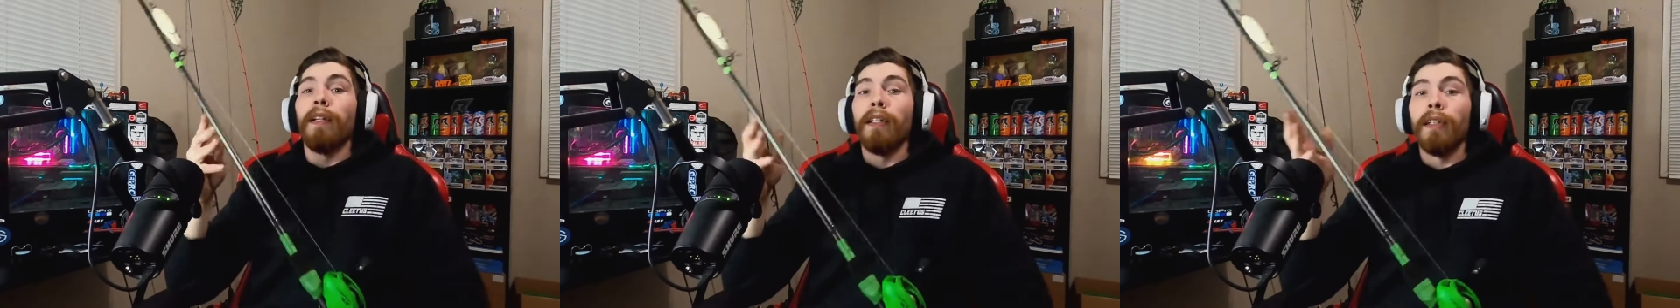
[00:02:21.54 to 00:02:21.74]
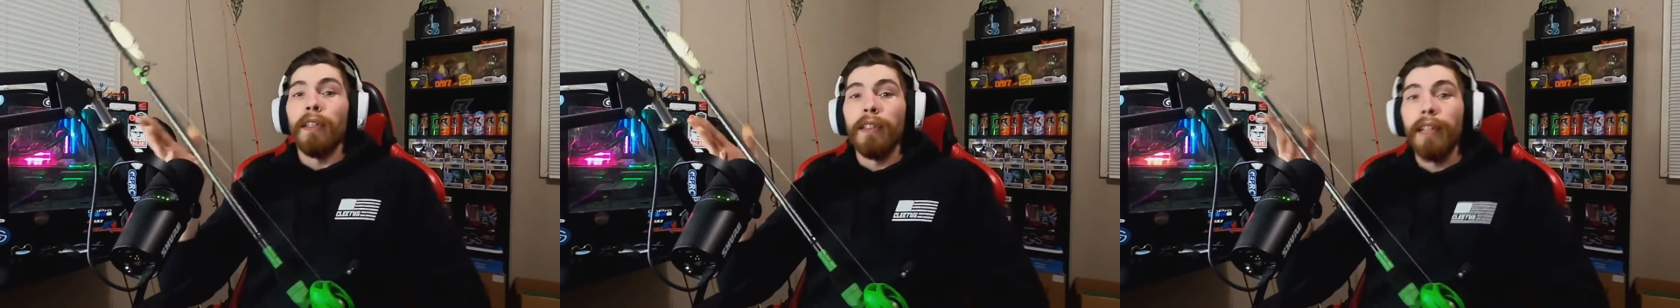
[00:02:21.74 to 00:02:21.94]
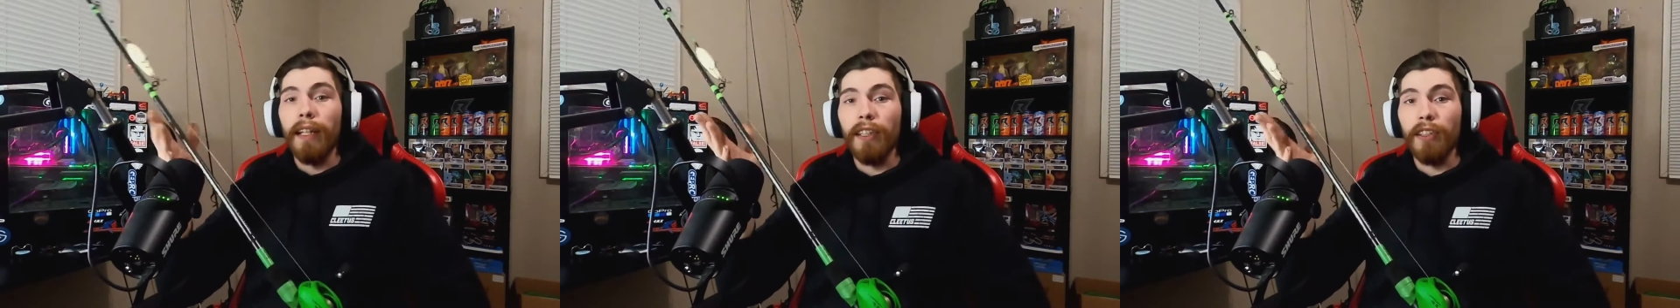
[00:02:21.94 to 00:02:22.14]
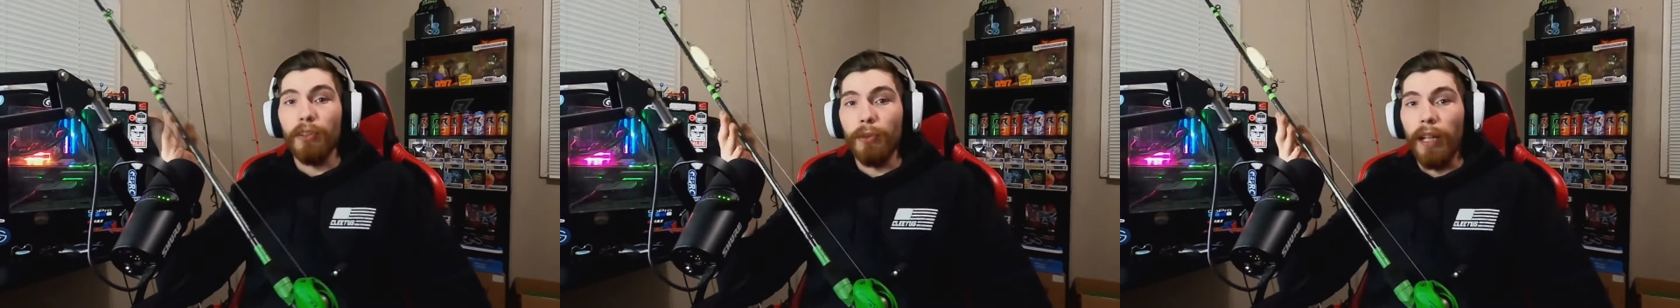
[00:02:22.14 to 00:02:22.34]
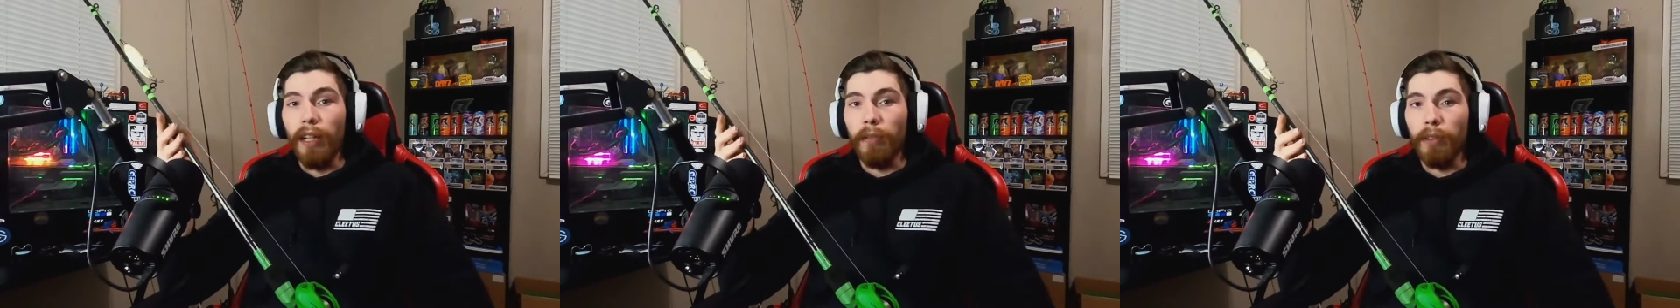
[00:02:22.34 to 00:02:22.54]
Now this rod
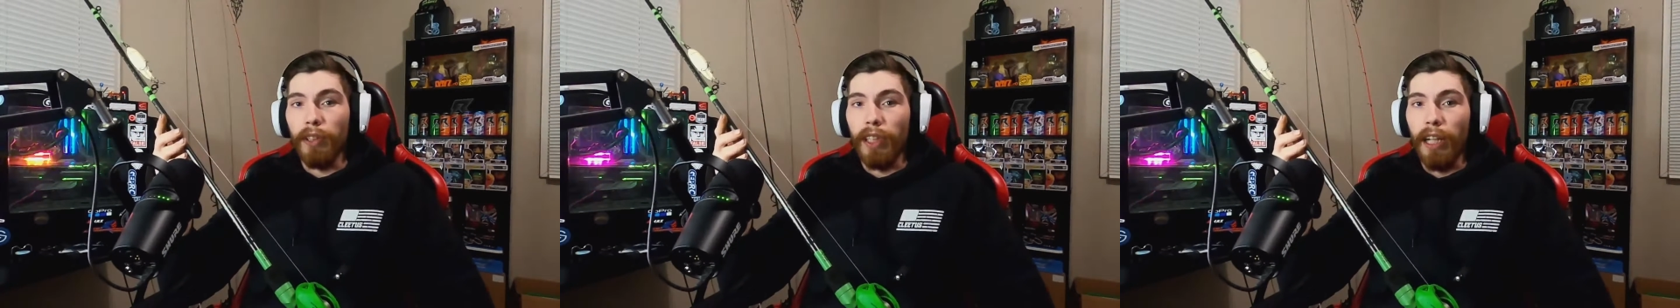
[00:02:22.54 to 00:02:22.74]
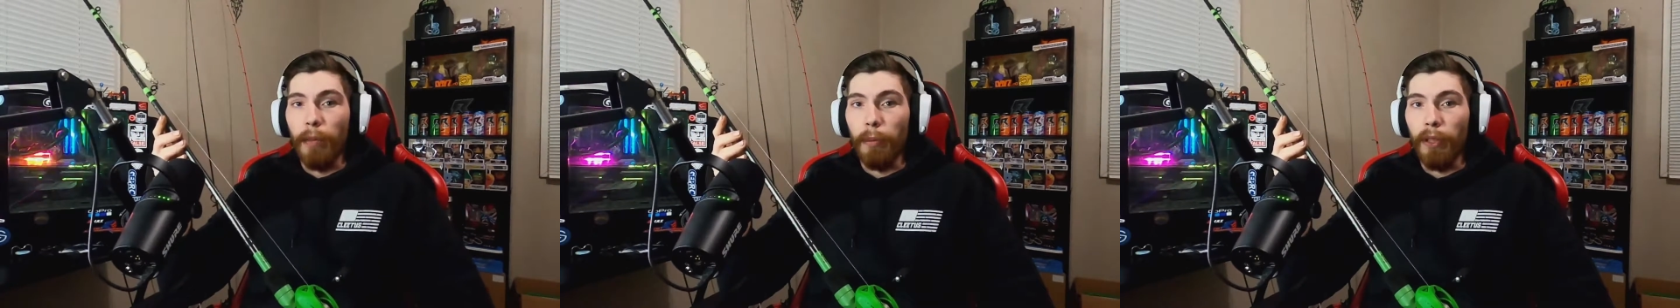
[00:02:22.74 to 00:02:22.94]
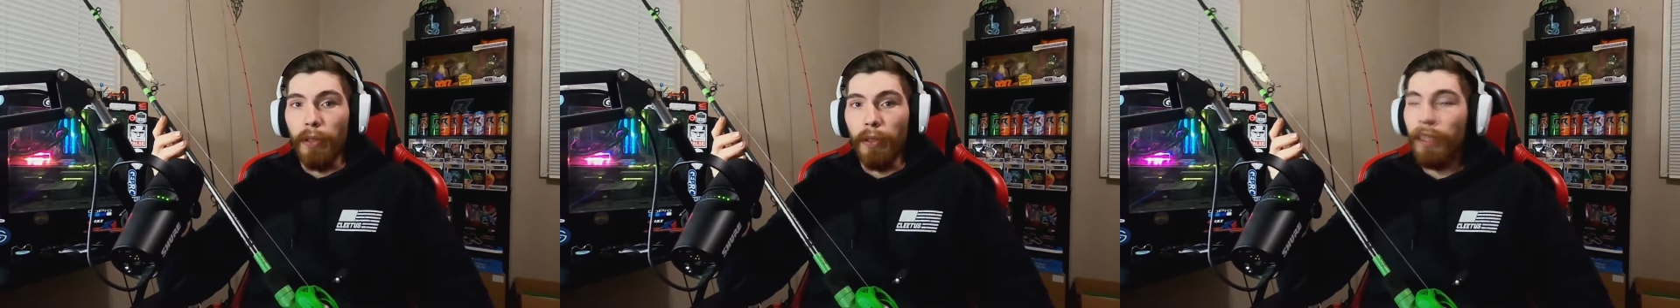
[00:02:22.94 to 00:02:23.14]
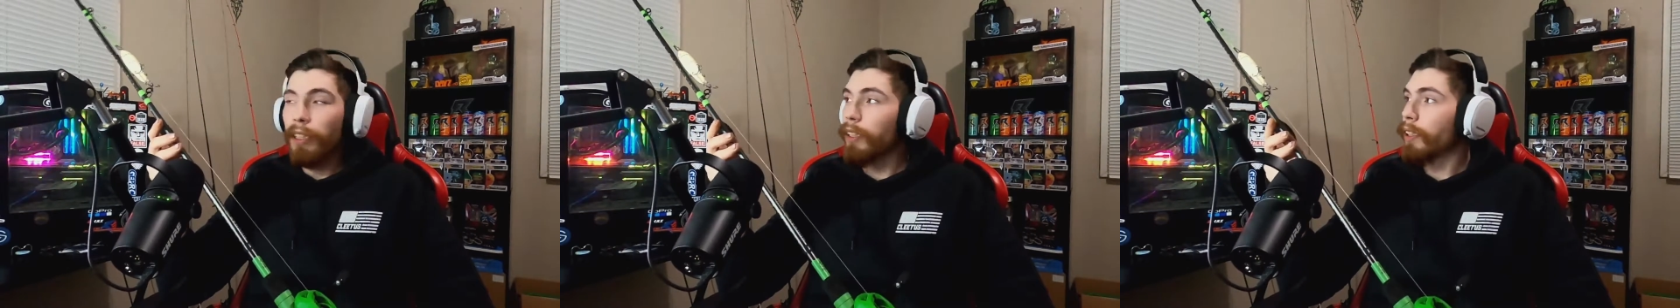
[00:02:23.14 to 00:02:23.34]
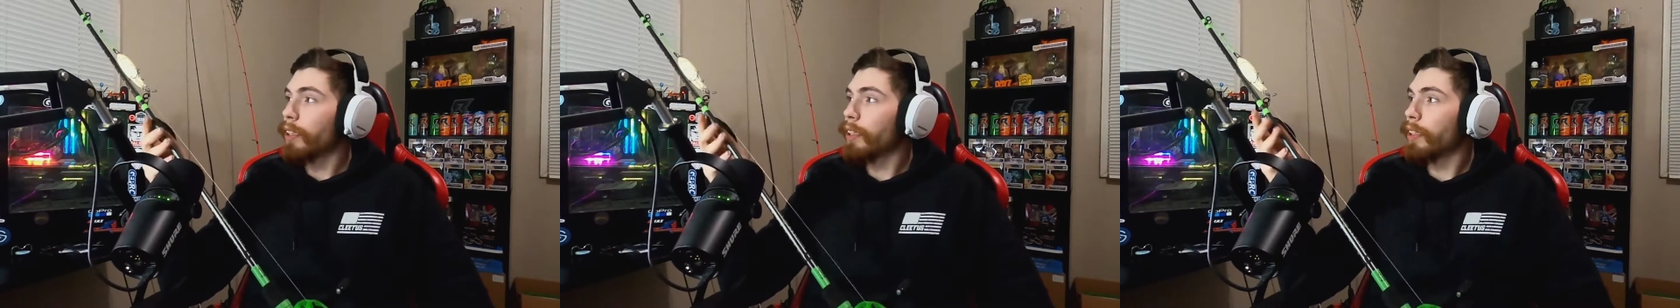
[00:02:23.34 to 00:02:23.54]
and reel combo.
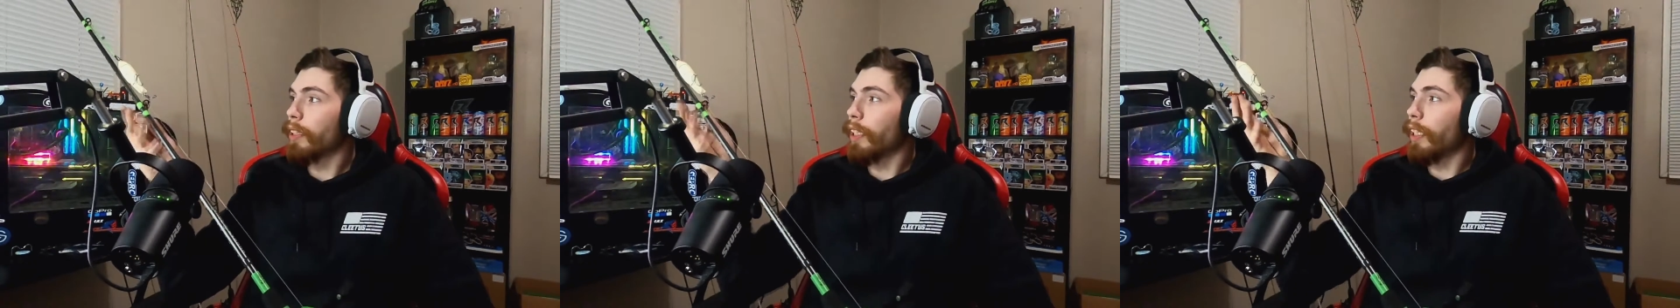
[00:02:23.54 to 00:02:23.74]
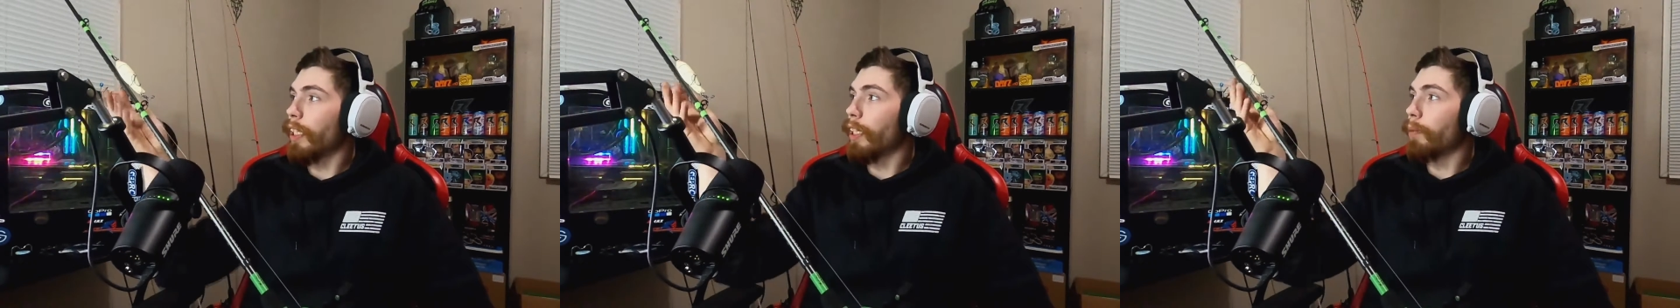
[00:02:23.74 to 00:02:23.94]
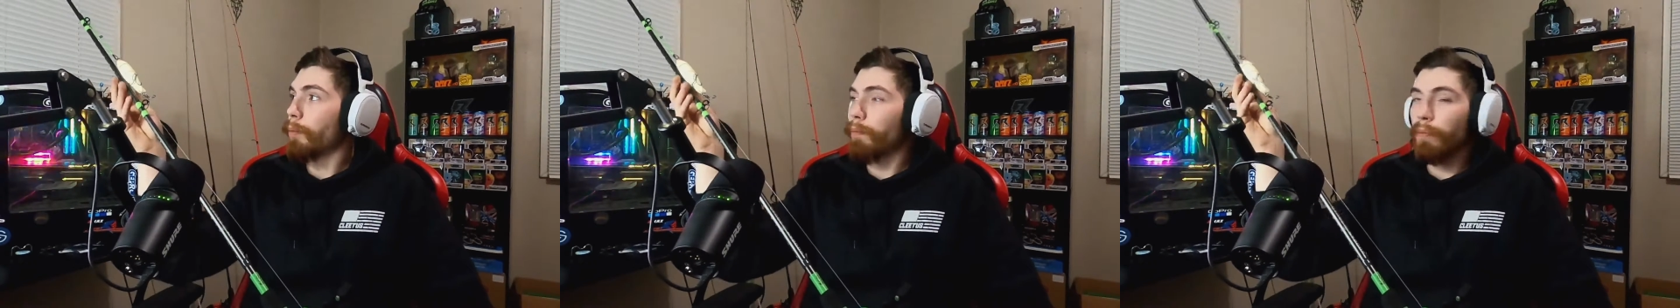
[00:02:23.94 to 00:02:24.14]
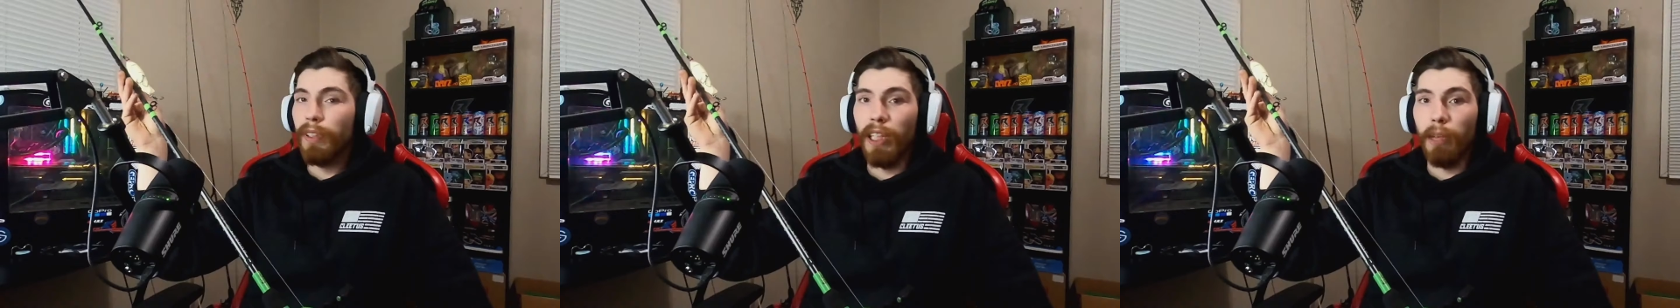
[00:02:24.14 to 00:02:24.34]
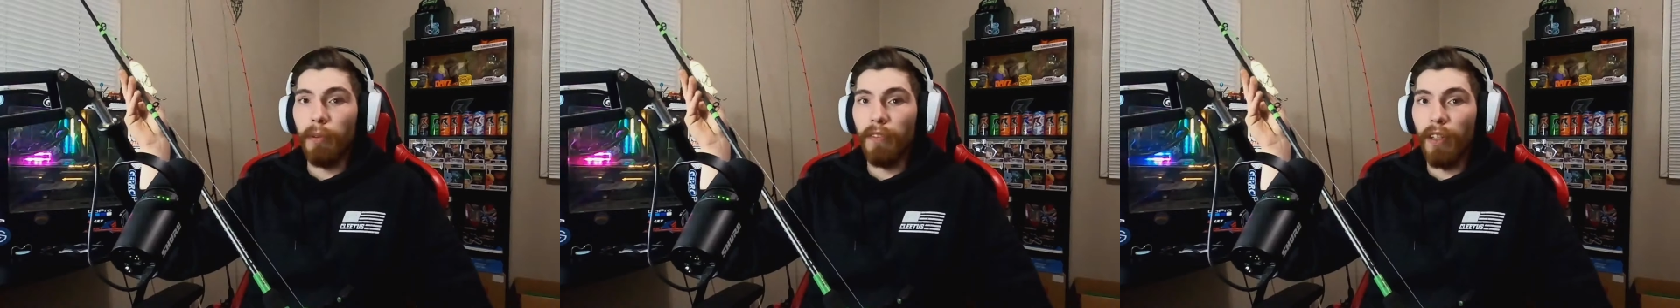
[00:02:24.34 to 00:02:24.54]
Got a
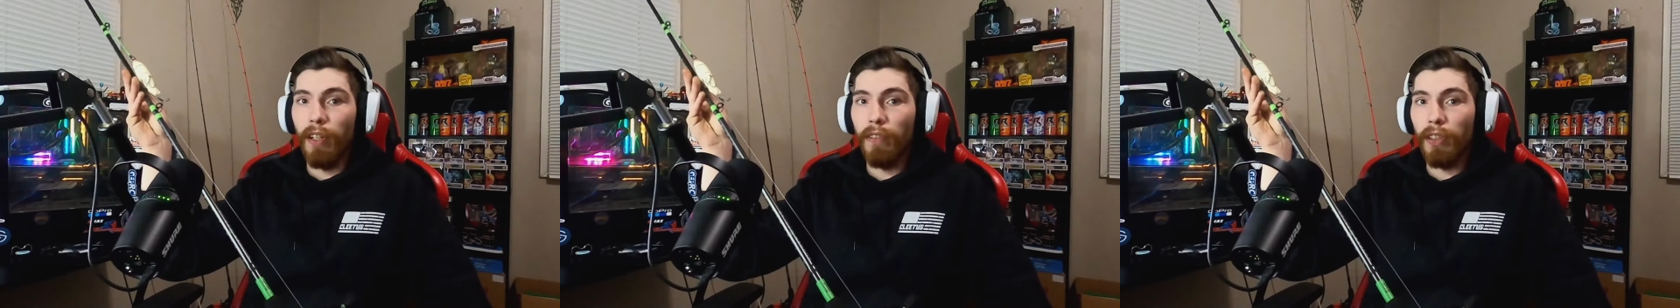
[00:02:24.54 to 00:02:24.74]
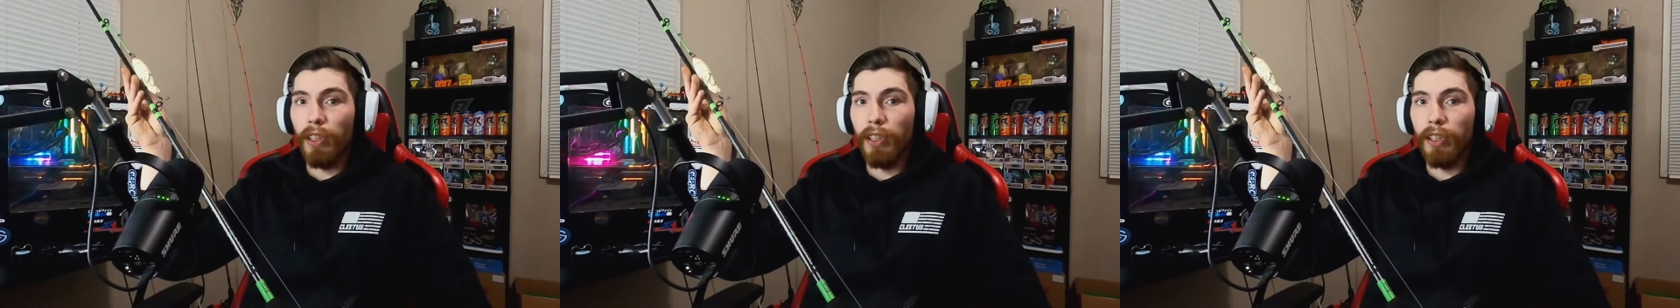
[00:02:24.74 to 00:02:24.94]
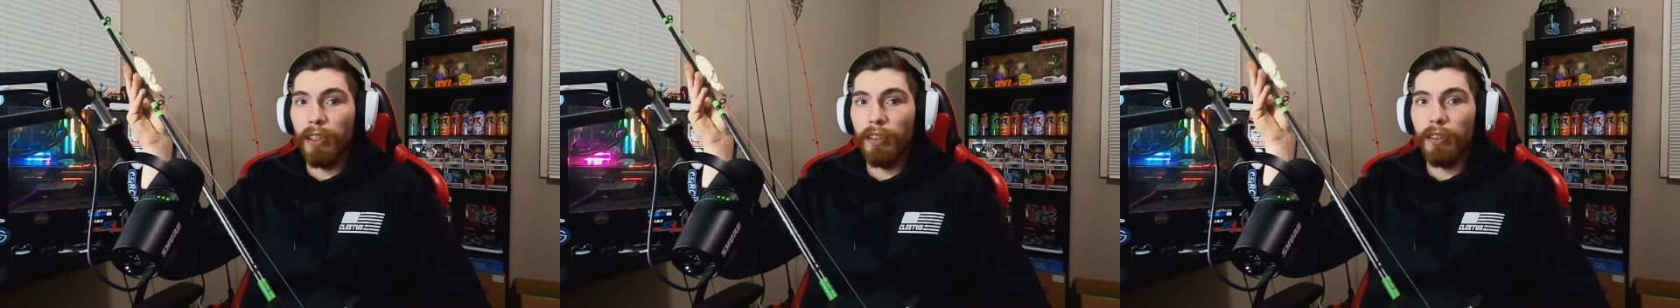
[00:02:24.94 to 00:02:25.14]
revolver on there.